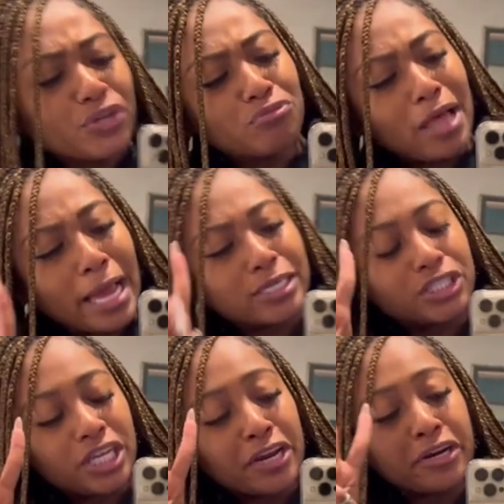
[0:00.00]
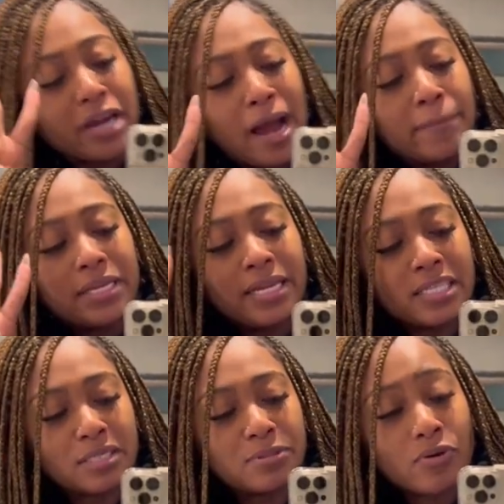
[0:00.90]
you like, share, comment,
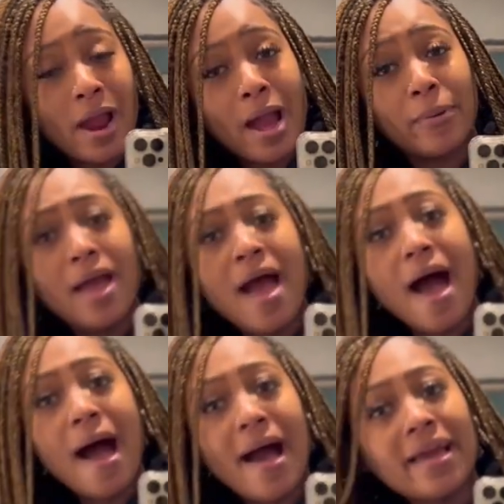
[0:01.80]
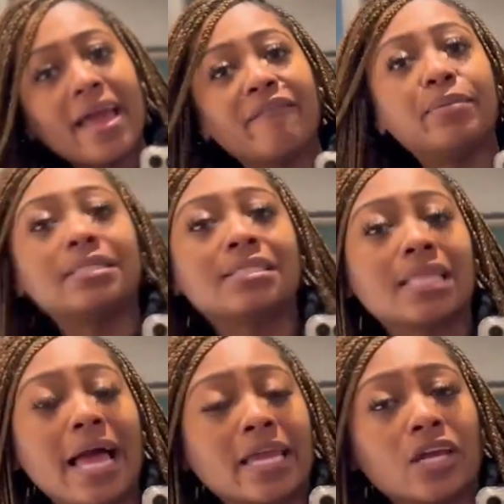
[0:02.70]
and subscribe. I have been
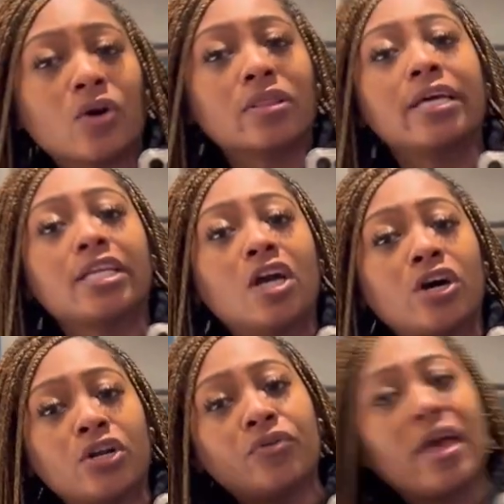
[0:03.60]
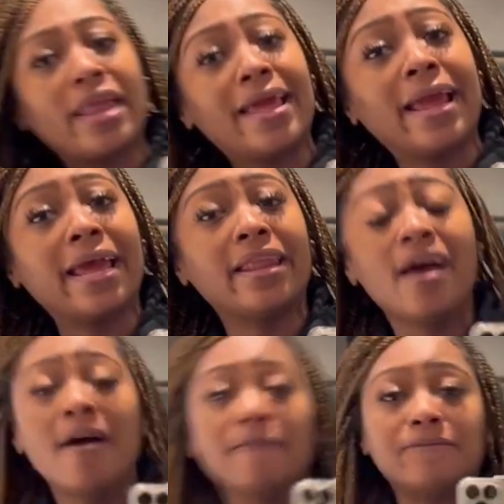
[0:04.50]
slacking on letting y'all know that. And
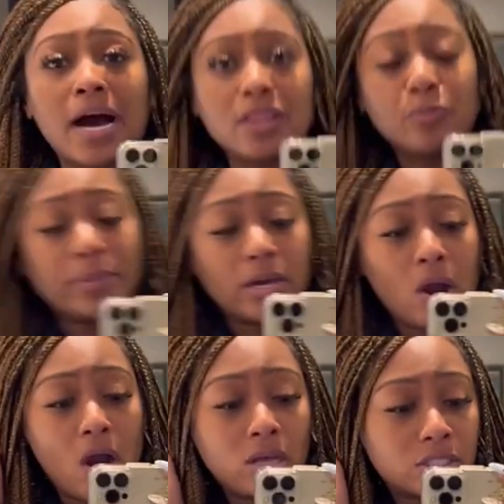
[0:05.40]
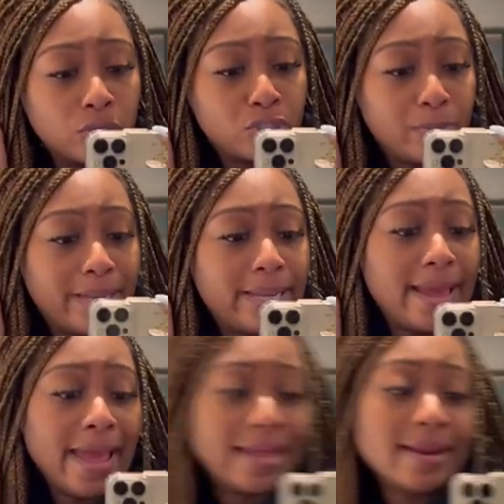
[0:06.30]
follow me on all social
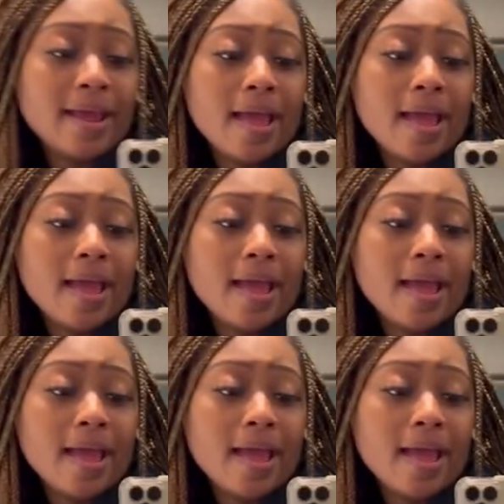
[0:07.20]
media at